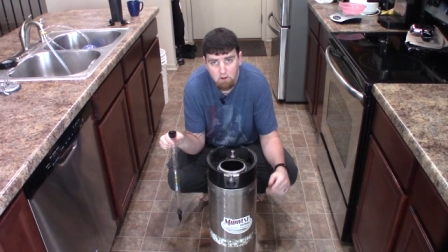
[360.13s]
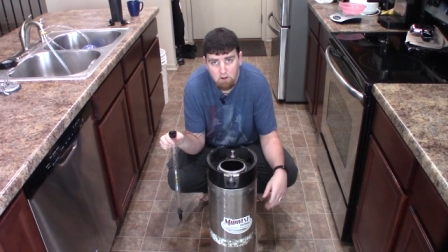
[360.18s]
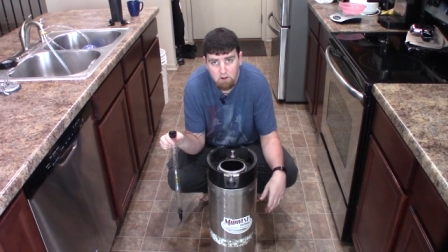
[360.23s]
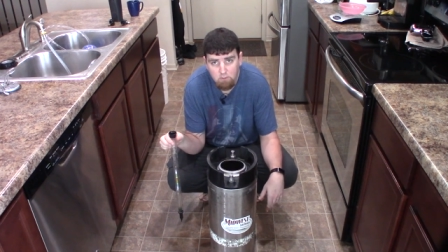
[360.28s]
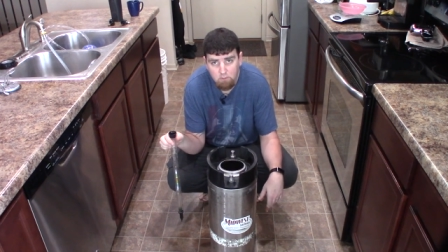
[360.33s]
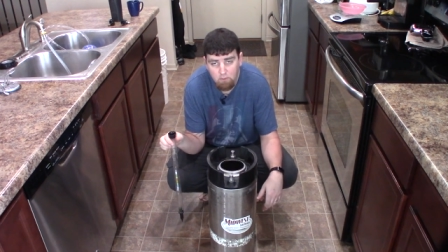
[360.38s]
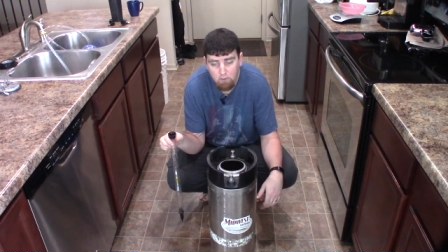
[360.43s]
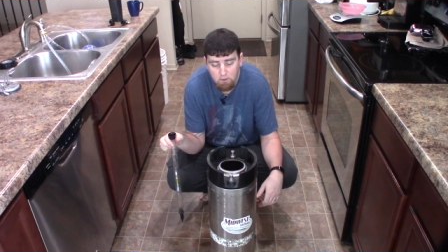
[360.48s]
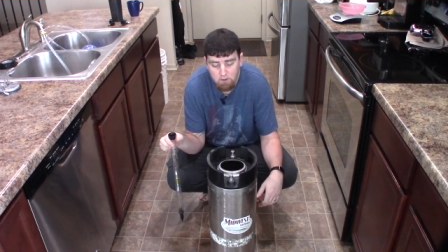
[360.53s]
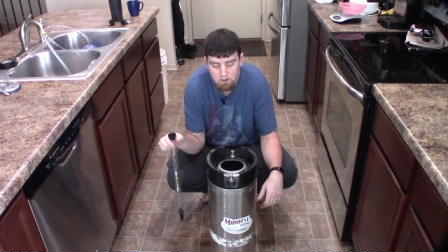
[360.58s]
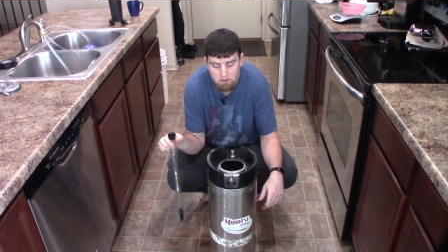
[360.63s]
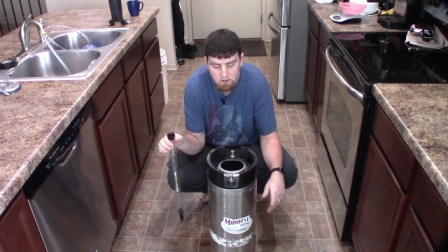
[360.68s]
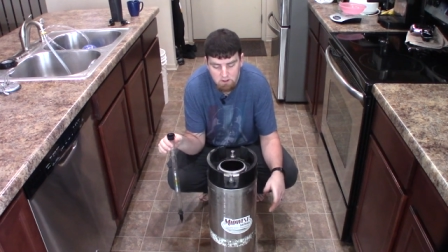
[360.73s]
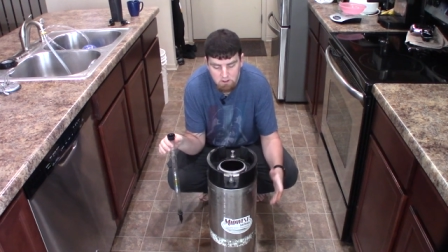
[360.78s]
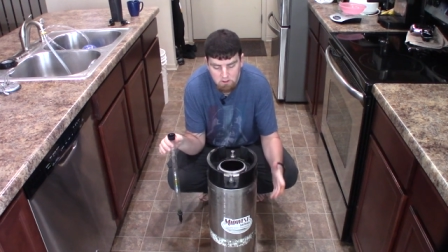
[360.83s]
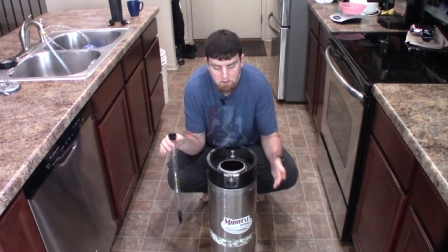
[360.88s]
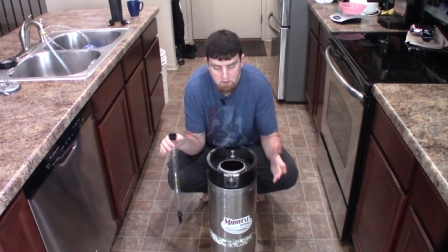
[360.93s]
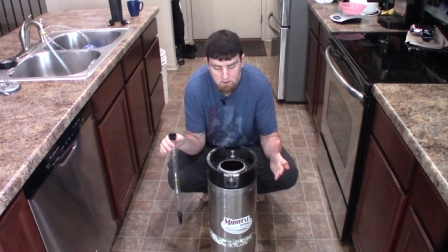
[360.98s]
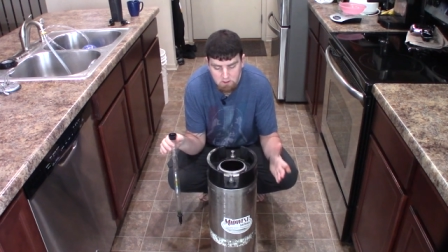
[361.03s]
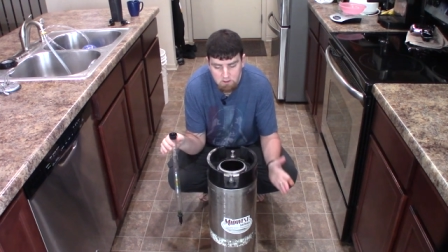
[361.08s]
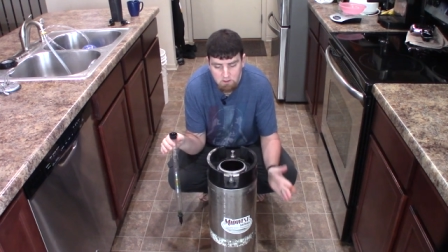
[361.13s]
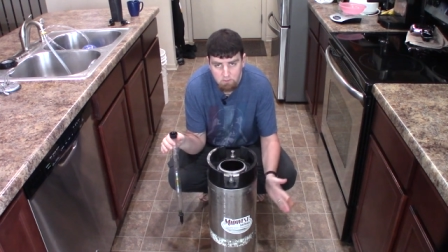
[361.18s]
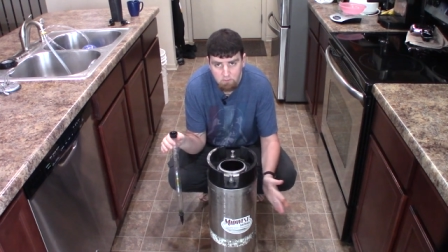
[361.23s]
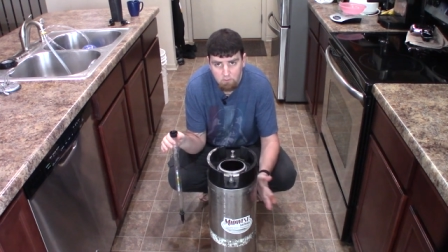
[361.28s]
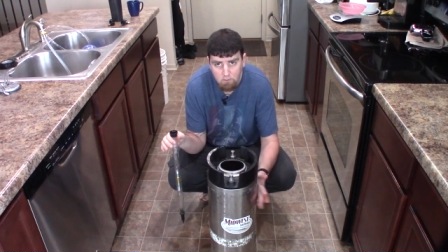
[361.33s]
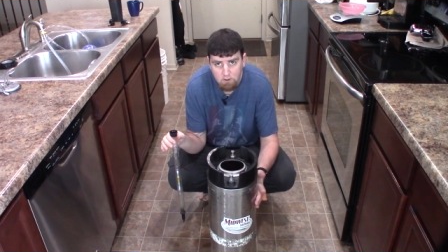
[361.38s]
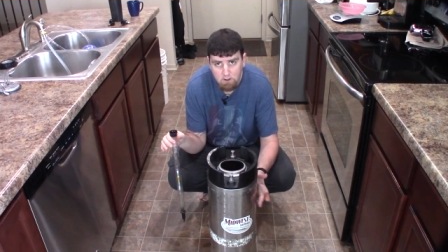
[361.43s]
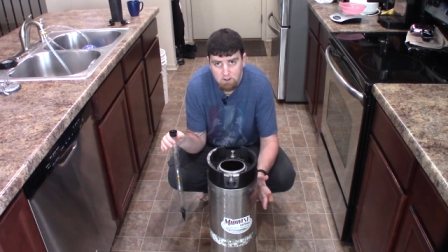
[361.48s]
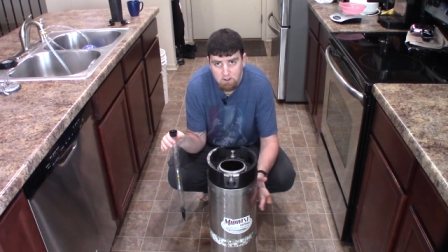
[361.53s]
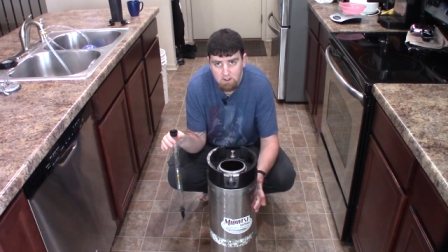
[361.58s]
carboy
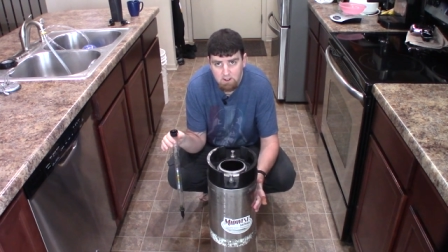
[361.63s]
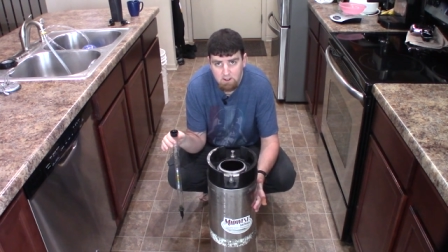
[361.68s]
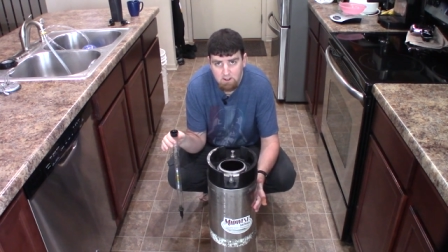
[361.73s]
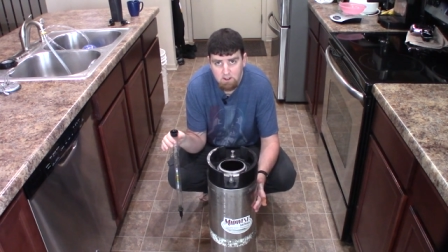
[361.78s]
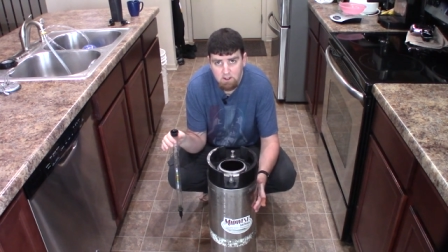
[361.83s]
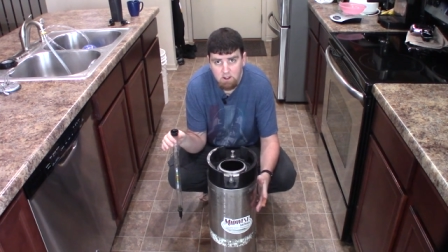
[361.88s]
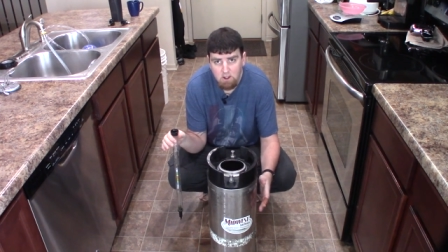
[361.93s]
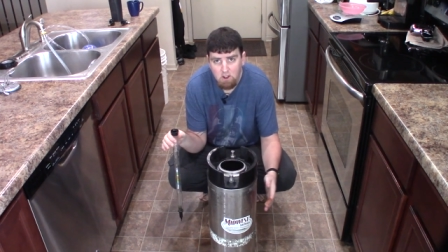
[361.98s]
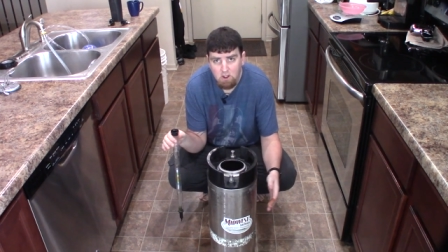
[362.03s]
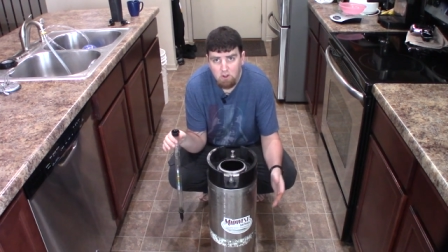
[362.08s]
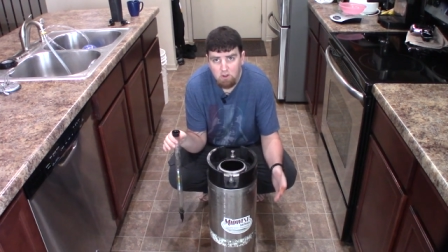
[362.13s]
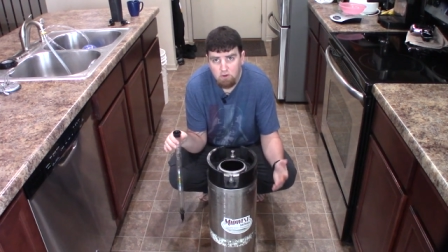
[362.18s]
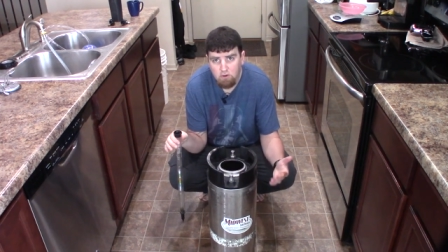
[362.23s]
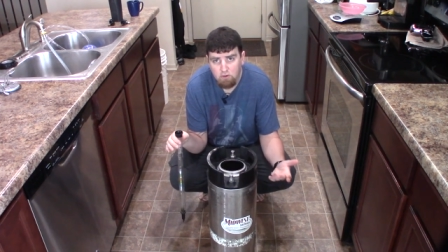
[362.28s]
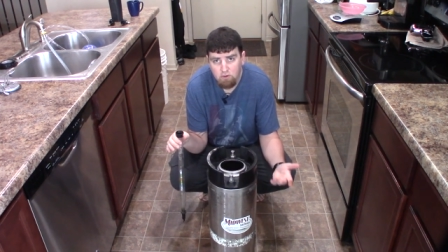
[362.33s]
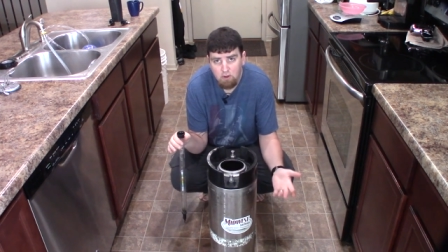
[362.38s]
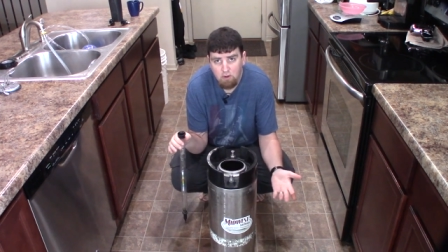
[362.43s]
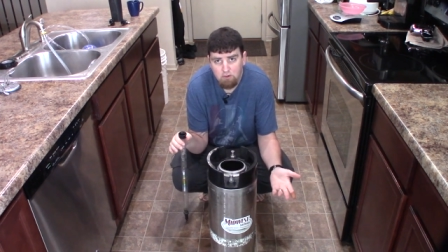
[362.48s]
into our keg.